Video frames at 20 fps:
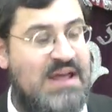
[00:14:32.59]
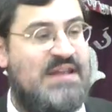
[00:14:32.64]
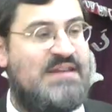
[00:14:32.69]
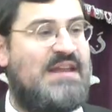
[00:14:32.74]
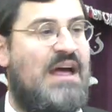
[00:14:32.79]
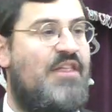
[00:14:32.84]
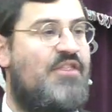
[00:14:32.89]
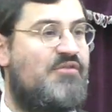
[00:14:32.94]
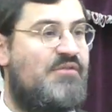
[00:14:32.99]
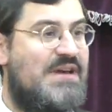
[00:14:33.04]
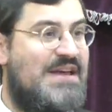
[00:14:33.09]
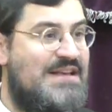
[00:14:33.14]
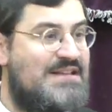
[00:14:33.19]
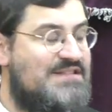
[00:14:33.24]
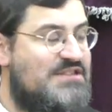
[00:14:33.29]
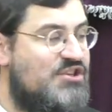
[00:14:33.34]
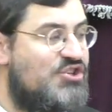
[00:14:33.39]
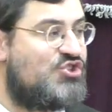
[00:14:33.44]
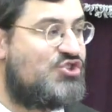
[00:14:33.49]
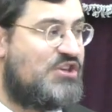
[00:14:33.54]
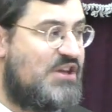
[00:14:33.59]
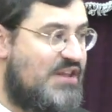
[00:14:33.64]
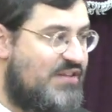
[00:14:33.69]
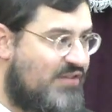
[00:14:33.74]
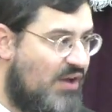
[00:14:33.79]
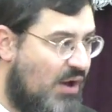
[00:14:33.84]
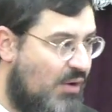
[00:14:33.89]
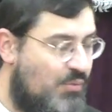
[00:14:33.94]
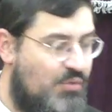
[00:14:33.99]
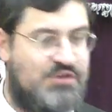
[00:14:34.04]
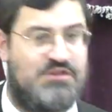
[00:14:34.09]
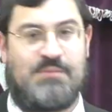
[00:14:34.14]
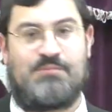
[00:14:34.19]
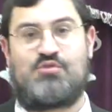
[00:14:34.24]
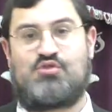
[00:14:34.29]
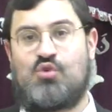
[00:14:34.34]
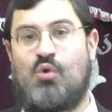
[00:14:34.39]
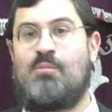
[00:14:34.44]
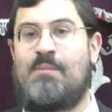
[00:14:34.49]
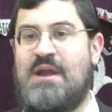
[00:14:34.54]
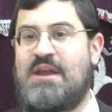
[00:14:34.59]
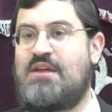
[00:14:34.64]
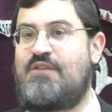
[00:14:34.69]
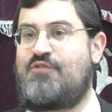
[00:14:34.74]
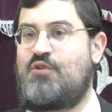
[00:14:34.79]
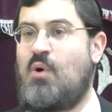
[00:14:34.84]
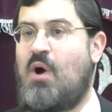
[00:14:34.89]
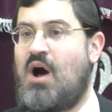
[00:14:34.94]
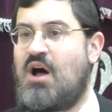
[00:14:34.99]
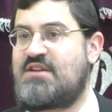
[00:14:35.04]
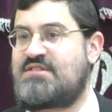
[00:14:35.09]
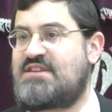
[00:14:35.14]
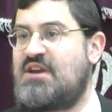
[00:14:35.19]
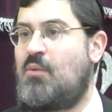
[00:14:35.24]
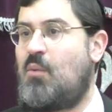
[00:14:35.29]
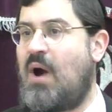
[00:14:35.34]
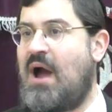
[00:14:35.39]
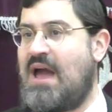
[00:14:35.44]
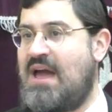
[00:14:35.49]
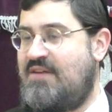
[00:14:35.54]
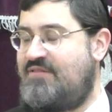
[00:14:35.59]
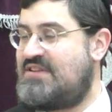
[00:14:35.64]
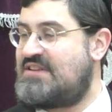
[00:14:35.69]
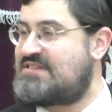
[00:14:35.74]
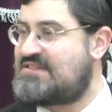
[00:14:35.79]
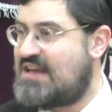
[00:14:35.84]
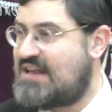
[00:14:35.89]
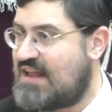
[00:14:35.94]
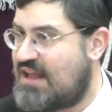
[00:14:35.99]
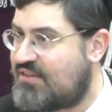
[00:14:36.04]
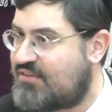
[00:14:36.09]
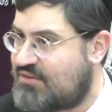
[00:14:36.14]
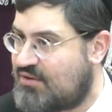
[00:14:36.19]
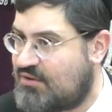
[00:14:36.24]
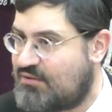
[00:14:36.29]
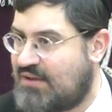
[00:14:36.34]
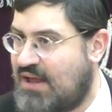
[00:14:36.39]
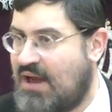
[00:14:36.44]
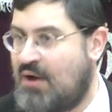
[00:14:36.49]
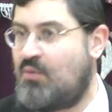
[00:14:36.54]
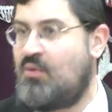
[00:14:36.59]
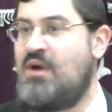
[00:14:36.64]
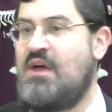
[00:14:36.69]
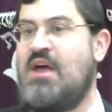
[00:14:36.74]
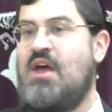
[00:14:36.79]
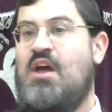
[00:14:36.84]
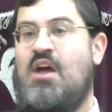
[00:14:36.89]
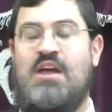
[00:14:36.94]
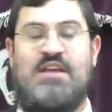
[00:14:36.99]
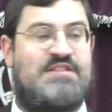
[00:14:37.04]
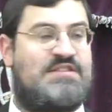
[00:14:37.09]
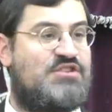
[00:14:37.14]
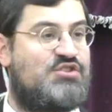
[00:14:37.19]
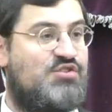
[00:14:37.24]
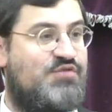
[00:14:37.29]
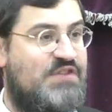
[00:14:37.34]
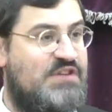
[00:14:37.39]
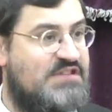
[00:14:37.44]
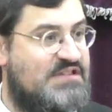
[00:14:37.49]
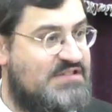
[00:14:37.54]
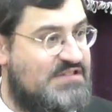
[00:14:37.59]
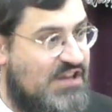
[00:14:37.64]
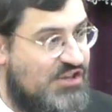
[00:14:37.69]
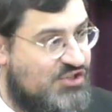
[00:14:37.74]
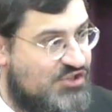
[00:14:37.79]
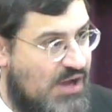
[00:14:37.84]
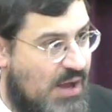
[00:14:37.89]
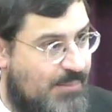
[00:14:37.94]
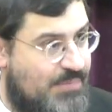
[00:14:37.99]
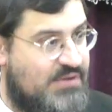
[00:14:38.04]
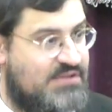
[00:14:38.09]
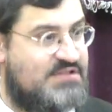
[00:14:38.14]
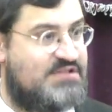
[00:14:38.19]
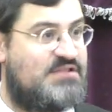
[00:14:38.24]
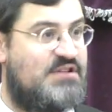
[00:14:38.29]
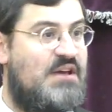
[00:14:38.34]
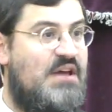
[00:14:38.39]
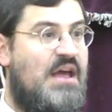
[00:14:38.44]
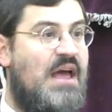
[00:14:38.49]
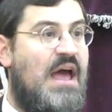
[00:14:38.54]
Now there is the shita, which I'm sure many of you are asking why I haven't said it until now, is the Shvishas HaShabbos,